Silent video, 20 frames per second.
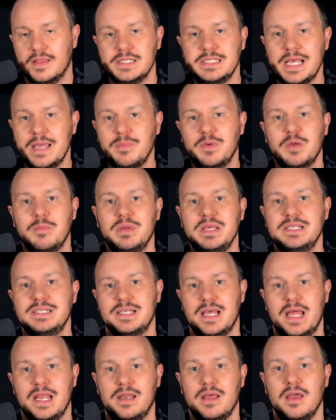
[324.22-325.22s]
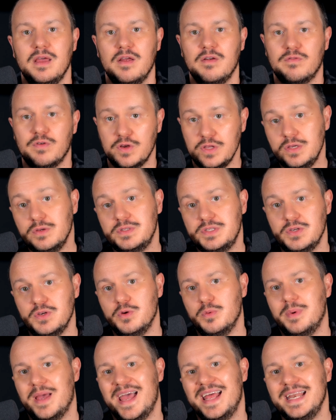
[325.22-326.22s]
The same could be said for
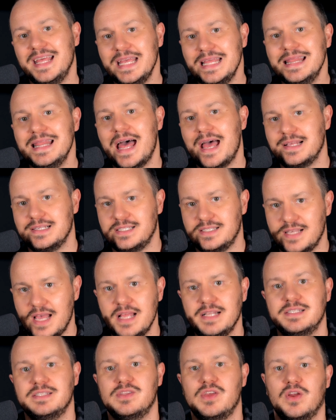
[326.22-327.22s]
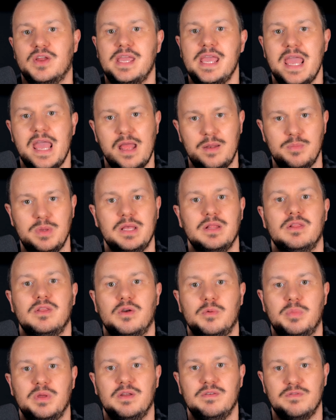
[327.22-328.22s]
YouTube. And in that sense, there can be a
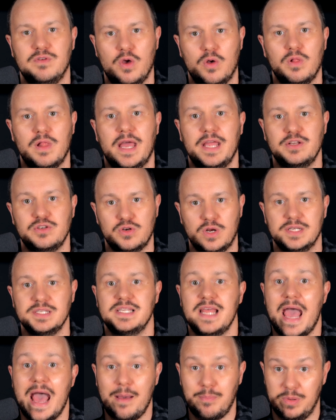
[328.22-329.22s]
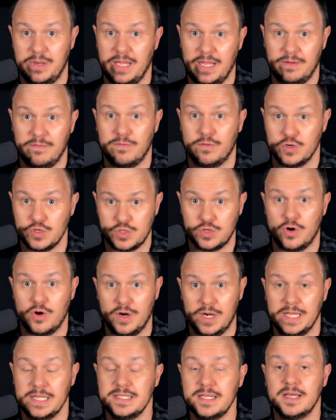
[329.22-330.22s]
little bit of know, like, trust happening for
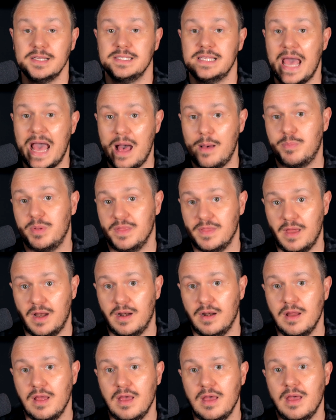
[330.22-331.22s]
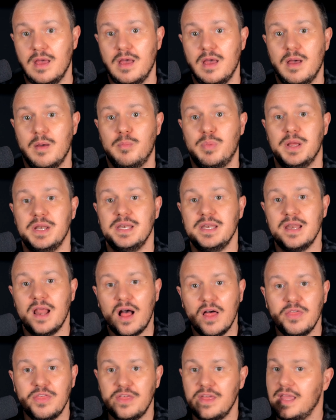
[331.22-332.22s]
sure. And it does happen there, but
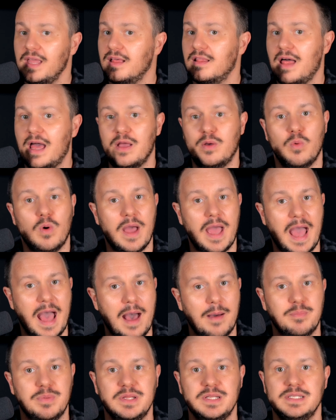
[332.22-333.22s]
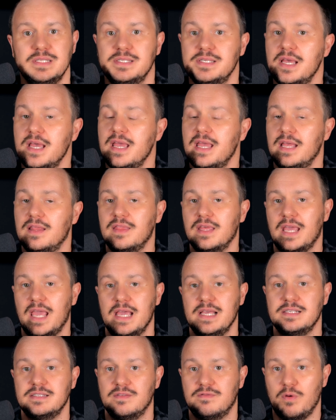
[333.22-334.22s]
nothing like what happens in the
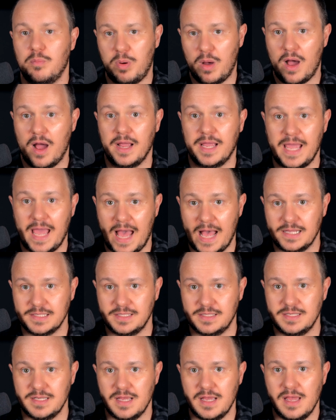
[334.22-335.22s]
case of a podcast.